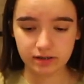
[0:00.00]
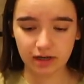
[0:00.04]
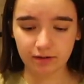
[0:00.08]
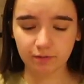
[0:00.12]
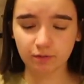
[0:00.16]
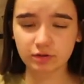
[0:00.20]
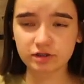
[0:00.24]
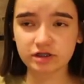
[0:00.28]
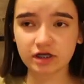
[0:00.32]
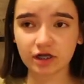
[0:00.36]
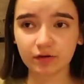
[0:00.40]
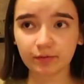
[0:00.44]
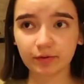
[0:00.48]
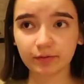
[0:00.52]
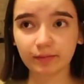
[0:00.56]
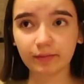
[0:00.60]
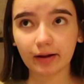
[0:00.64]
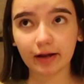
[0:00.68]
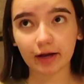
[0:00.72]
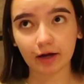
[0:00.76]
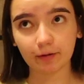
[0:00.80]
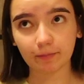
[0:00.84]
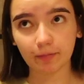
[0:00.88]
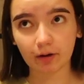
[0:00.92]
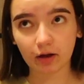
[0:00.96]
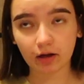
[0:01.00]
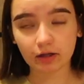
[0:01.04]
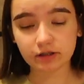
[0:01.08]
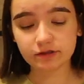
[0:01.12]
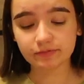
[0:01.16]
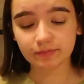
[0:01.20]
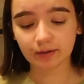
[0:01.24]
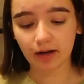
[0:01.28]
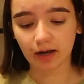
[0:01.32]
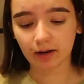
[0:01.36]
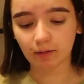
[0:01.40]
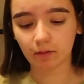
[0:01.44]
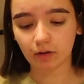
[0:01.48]
I was going to bring my AirPods,
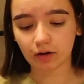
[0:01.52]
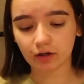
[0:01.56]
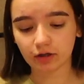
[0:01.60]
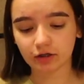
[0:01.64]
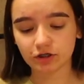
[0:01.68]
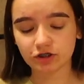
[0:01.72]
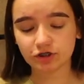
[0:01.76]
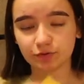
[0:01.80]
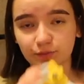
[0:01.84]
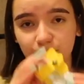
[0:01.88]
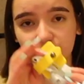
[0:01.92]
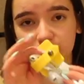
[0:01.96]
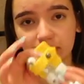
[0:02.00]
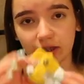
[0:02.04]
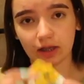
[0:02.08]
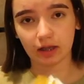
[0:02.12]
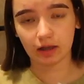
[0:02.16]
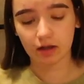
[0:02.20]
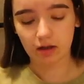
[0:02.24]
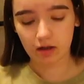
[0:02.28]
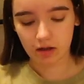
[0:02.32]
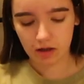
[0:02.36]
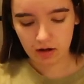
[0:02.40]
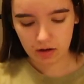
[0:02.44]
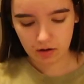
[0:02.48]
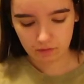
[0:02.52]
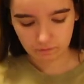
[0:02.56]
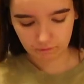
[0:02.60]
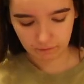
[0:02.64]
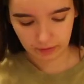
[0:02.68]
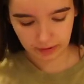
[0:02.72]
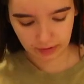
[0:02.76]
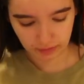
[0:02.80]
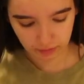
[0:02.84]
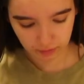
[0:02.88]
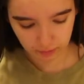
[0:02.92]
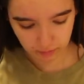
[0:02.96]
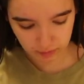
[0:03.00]
but I wanted to just bring the
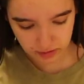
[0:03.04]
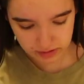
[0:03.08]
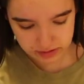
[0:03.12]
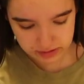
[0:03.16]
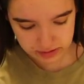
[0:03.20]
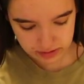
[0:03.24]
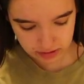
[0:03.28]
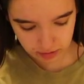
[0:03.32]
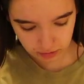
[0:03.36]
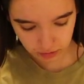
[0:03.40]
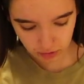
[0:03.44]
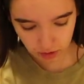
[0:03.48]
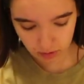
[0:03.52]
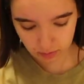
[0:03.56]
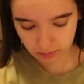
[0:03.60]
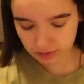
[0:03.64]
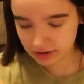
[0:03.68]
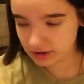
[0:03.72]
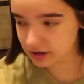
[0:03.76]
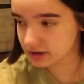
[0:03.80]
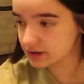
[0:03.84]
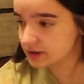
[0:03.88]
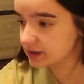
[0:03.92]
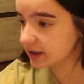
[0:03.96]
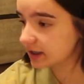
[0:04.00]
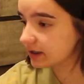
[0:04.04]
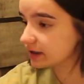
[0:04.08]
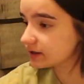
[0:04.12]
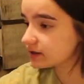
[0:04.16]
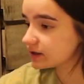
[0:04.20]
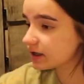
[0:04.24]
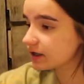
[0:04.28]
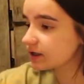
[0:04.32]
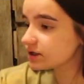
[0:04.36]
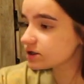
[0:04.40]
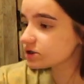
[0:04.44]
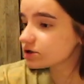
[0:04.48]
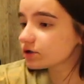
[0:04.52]
regular ones, along with a
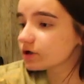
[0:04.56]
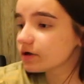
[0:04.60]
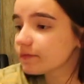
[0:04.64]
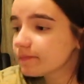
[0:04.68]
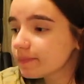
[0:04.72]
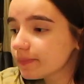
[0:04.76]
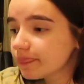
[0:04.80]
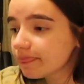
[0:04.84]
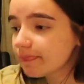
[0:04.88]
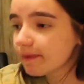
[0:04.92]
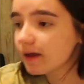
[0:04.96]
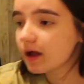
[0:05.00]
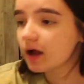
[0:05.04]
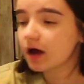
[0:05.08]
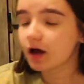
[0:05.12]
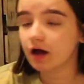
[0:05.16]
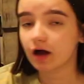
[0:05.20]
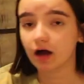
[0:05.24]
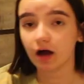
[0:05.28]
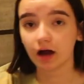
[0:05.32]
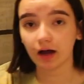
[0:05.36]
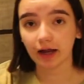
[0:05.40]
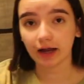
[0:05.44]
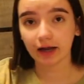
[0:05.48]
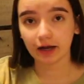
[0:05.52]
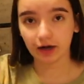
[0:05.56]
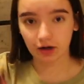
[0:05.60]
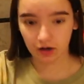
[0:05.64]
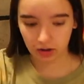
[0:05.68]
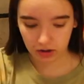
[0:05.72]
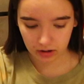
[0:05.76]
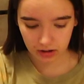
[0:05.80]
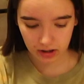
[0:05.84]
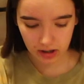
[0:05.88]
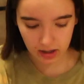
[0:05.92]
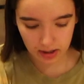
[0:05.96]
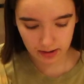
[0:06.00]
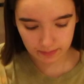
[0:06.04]
sanitizer, a hair
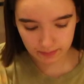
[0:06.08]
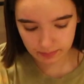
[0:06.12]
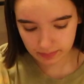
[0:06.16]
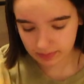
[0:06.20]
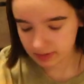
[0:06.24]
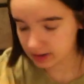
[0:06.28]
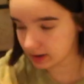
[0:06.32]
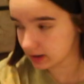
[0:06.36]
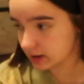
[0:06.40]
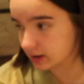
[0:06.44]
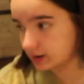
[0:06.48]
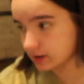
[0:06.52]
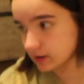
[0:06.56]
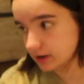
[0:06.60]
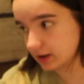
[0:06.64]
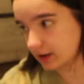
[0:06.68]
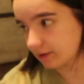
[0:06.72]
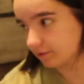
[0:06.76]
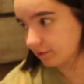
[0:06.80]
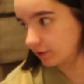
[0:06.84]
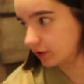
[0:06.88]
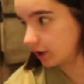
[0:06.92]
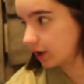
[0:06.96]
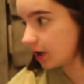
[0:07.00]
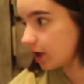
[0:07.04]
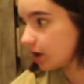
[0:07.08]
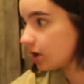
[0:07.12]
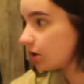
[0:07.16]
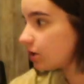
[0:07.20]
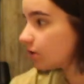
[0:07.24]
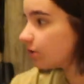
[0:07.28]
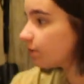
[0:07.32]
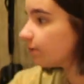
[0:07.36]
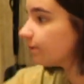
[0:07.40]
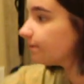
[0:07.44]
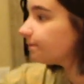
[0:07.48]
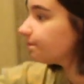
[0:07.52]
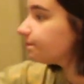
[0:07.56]
clip, because you never
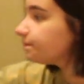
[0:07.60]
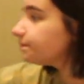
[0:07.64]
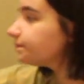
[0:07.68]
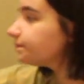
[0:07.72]
know.